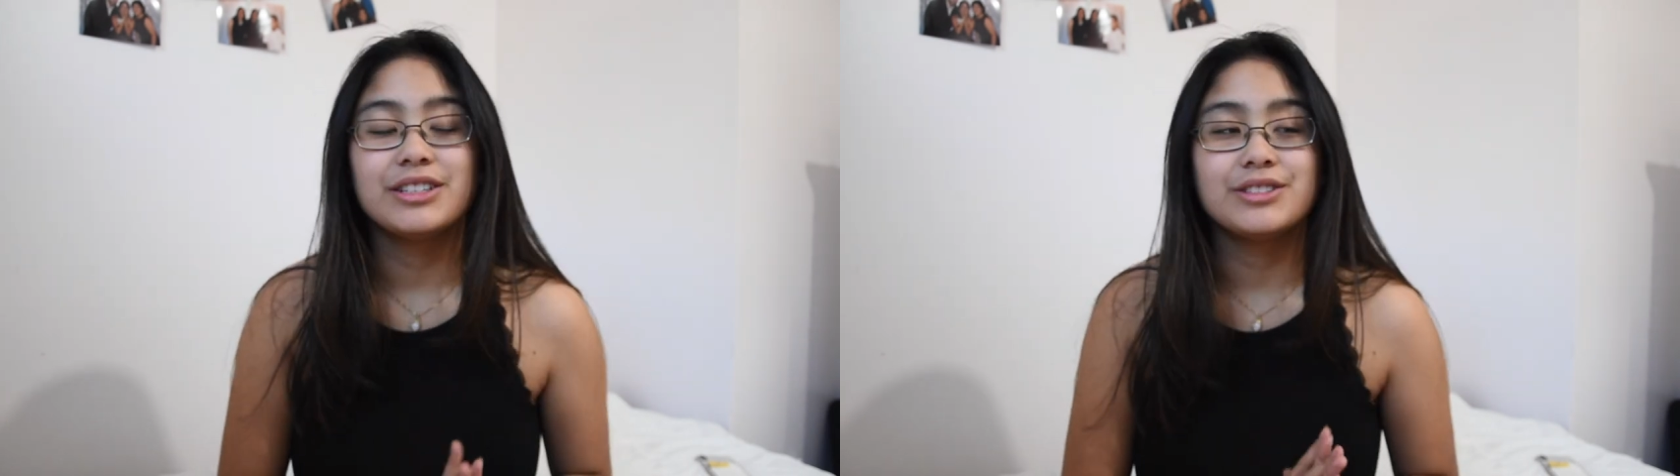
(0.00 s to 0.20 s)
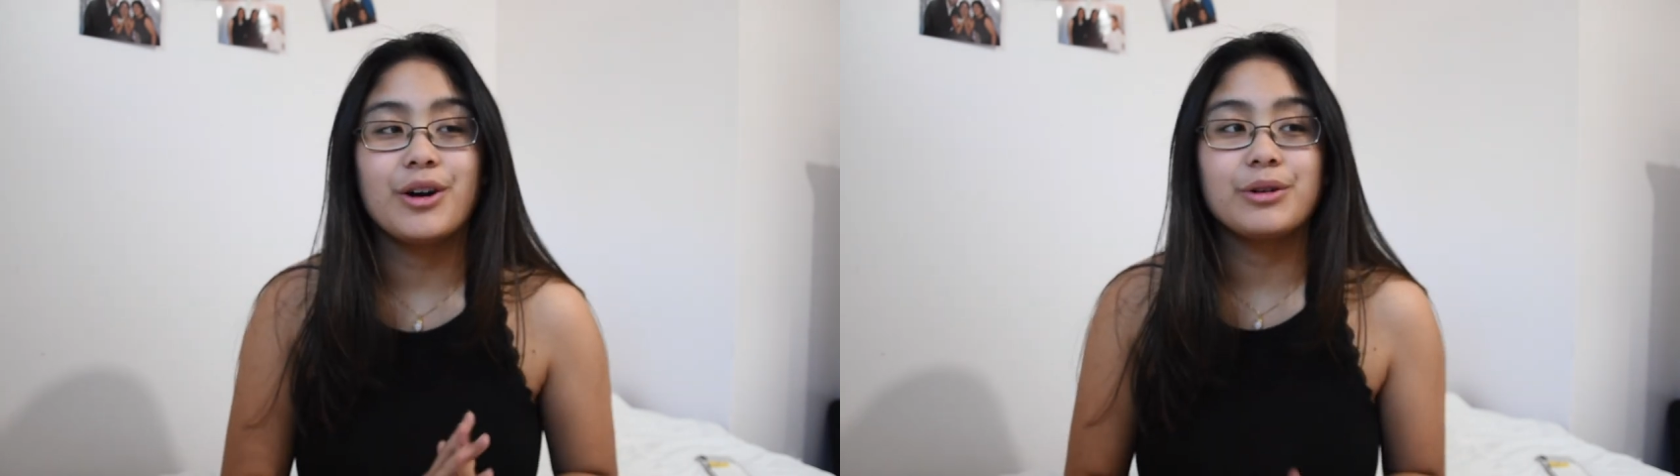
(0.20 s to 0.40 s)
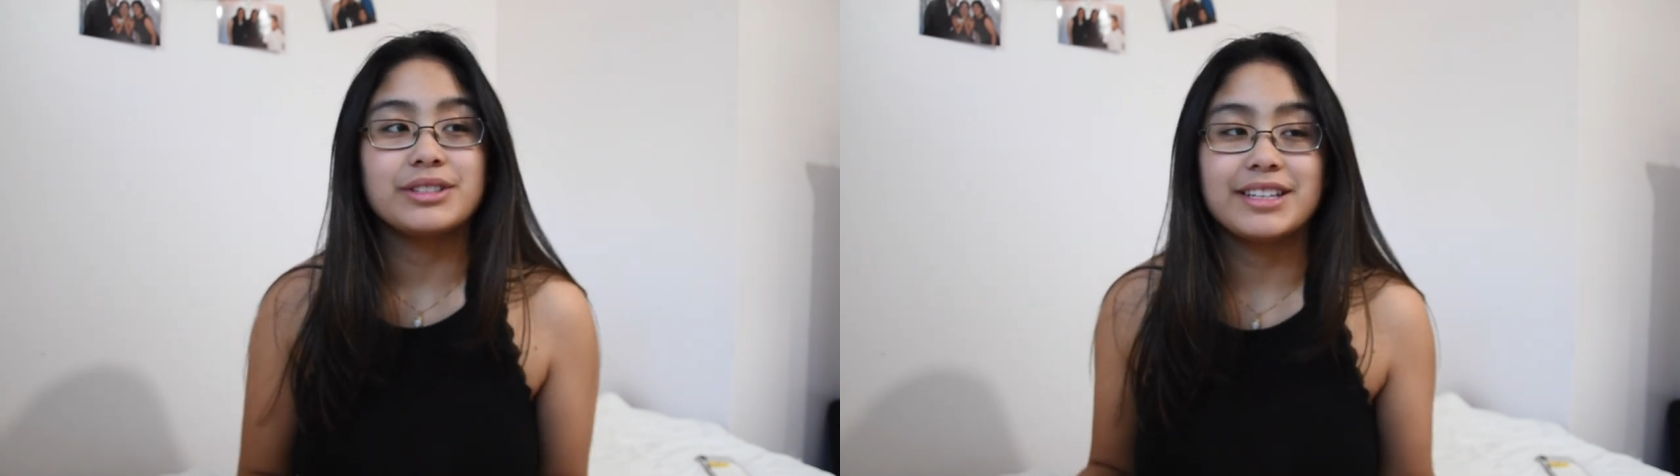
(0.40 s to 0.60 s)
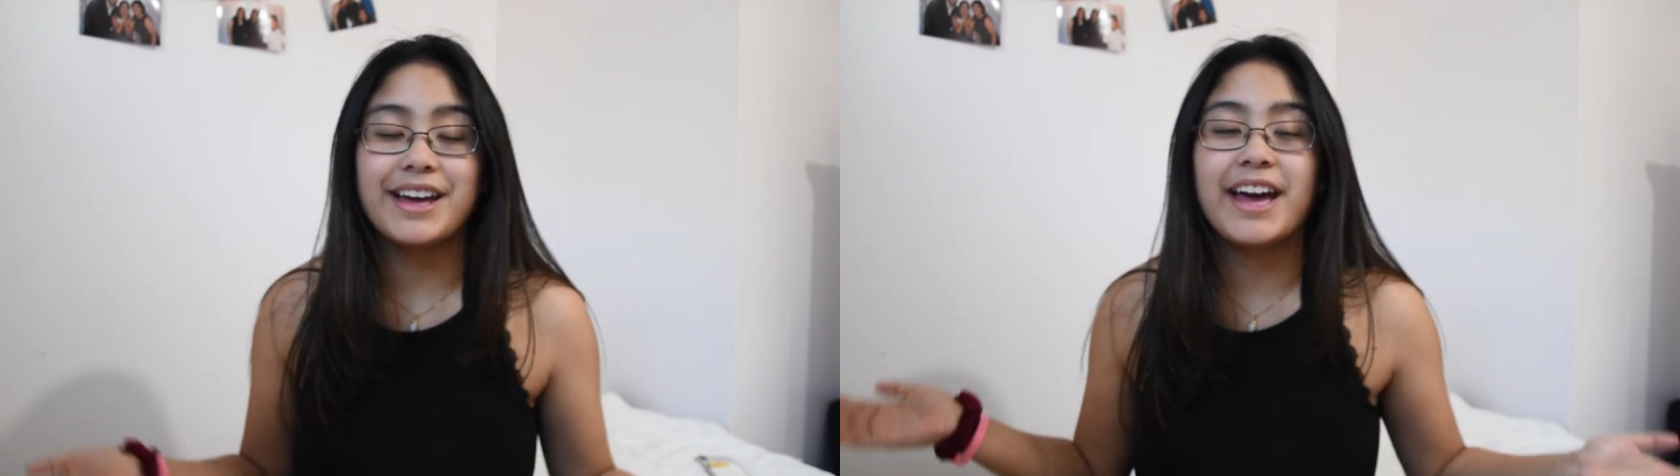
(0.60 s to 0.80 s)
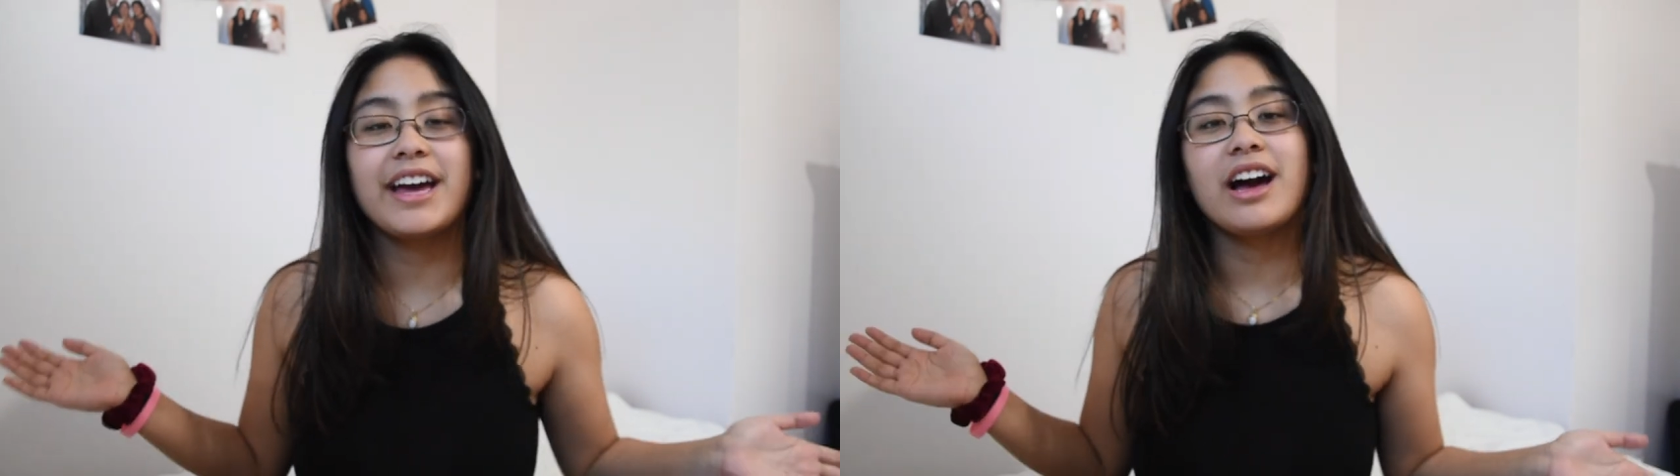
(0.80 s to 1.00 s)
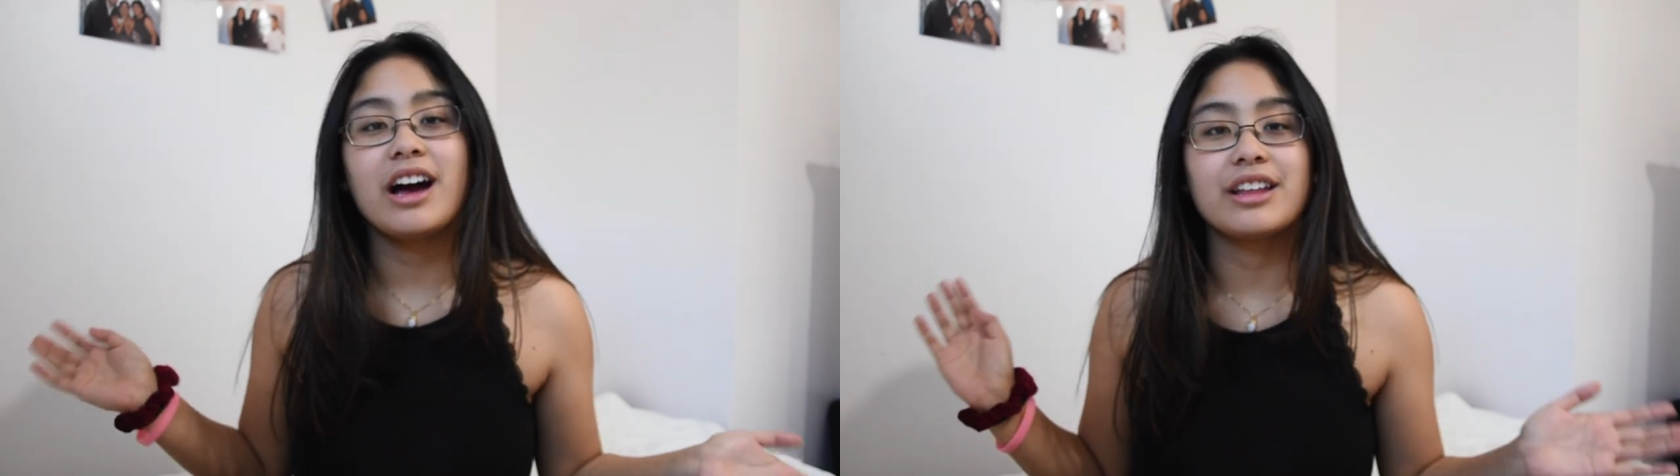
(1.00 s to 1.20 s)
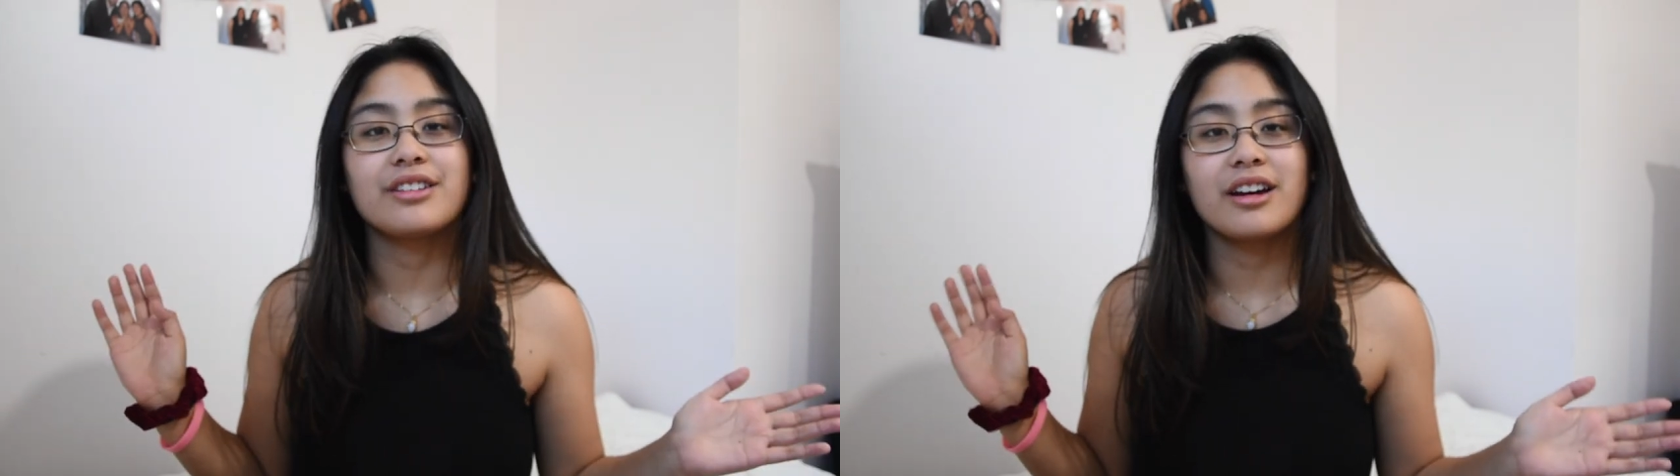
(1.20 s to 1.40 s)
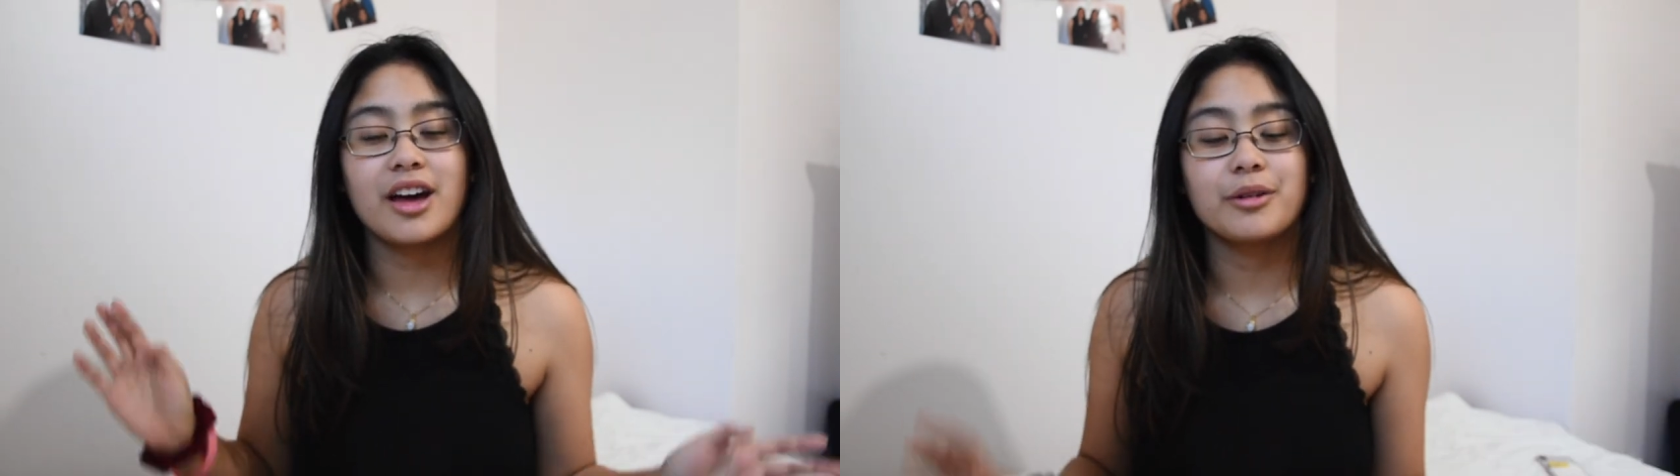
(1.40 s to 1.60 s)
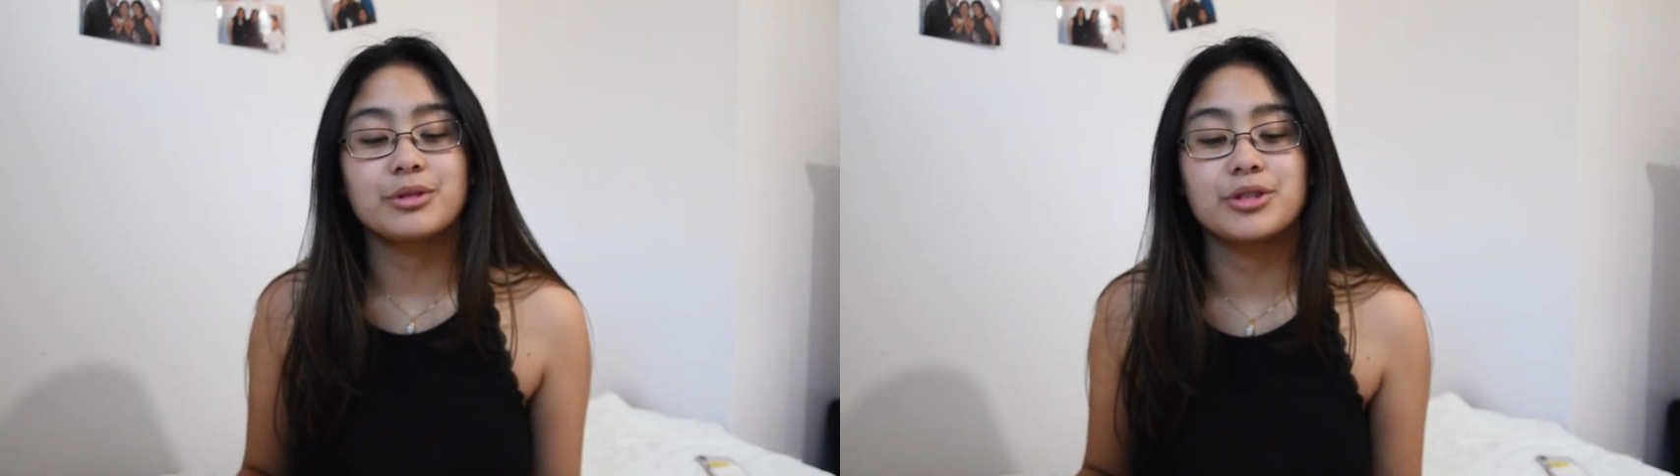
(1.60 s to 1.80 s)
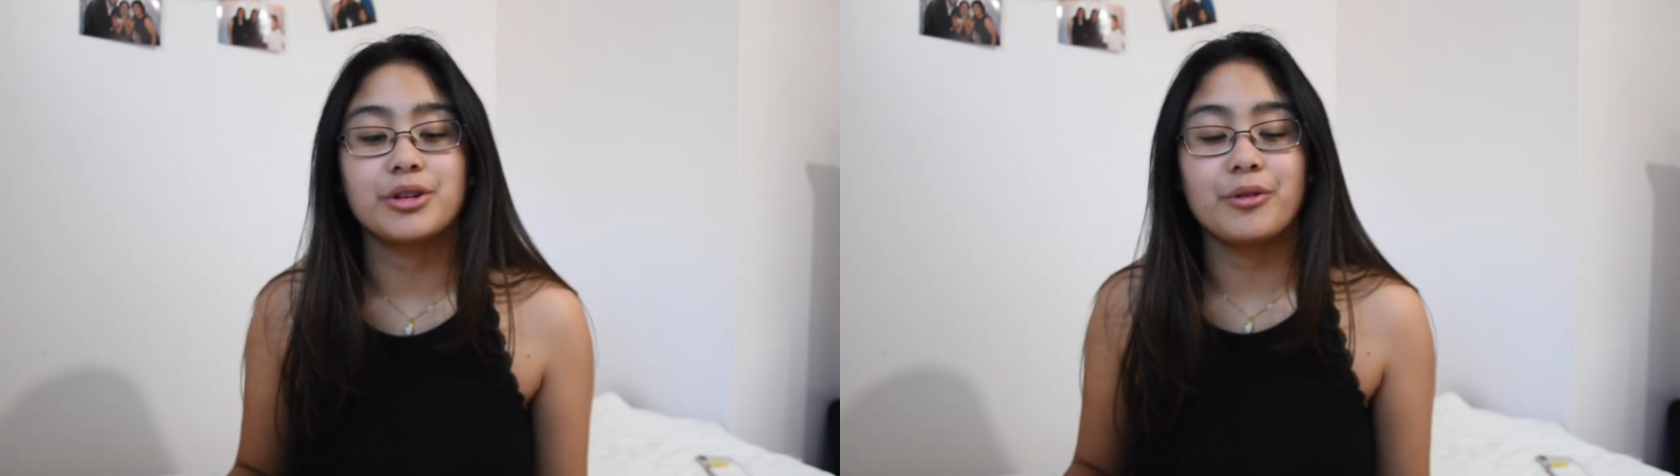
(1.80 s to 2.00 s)
So today I thought I would
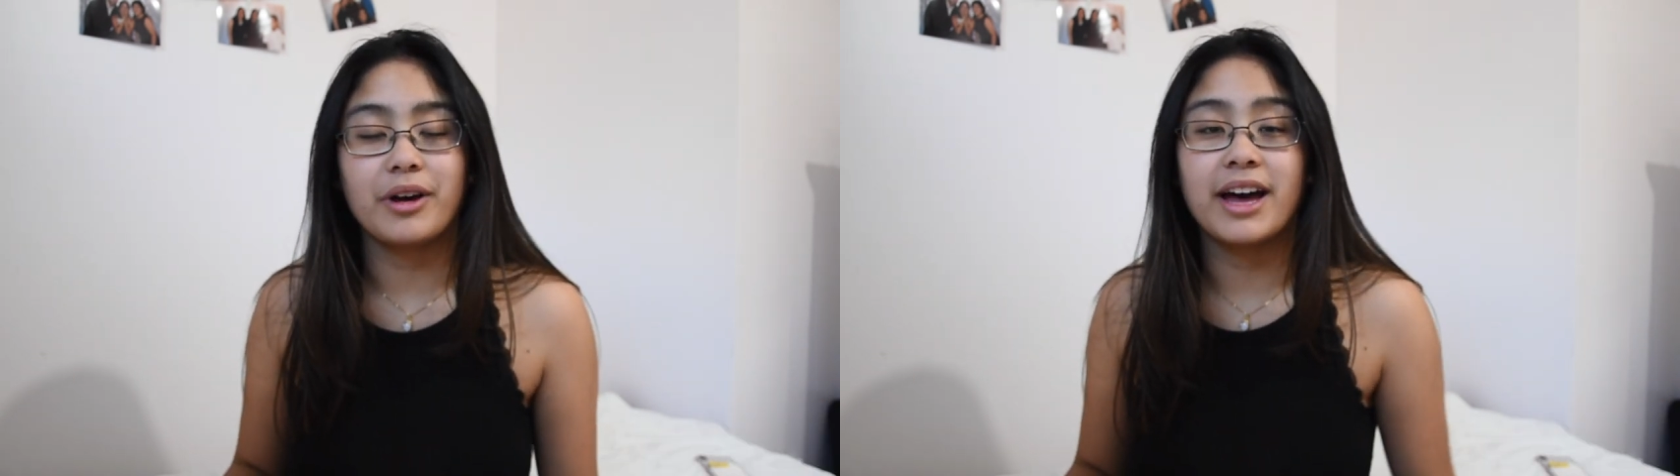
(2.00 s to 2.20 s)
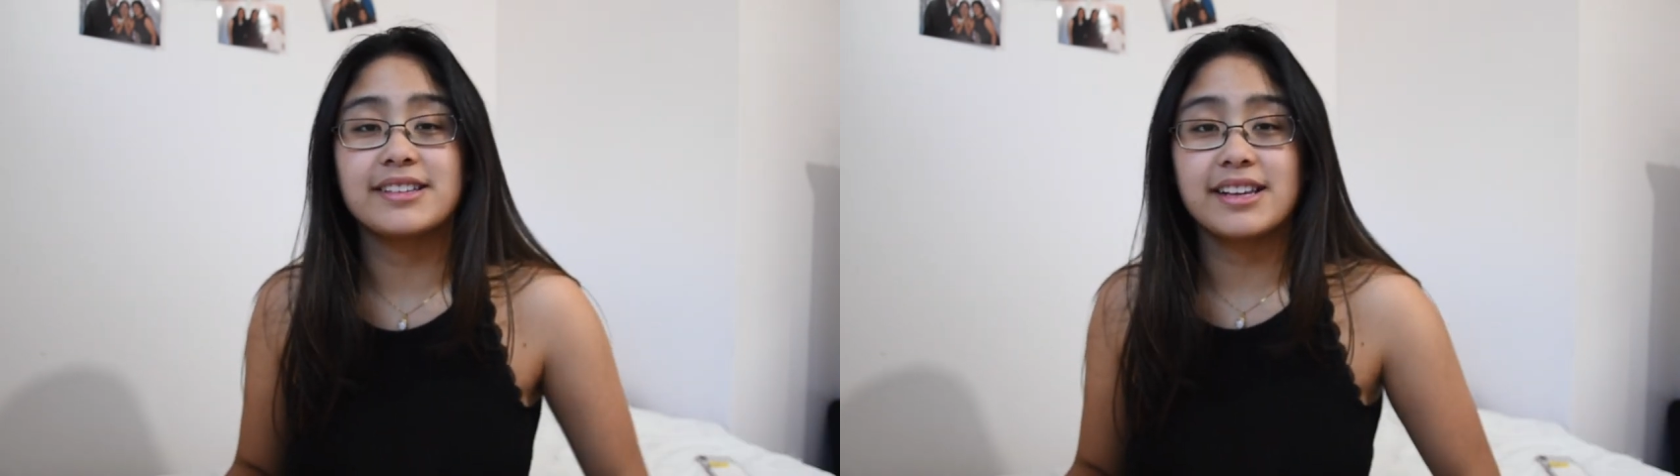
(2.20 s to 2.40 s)
show you guys